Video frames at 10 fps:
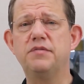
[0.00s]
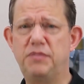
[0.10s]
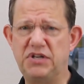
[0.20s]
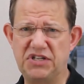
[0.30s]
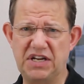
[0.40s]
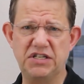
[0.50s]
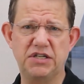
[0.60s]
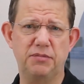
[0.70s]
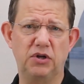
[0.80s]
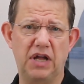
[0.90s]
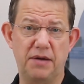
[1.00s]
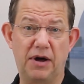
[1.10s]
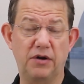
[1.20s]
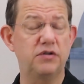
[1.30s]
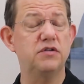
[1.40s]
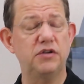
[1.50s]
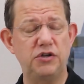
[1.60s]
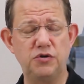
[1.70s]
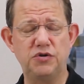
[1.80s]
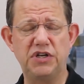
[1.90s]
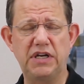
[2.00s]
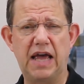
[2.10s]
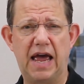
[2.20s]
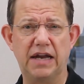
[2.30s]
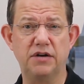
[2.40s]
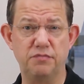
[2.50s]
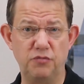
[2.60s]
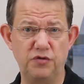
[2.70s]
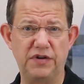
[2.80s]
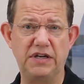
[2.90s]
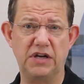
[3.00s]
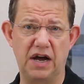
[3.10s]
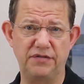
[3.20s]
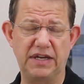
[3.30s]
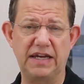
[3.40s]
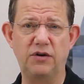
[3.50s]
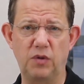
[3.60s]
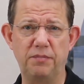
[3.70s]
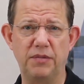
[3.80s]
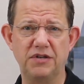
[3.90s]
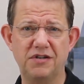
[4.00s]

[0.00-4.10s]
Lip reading: be sensible about using and moving diving equipment.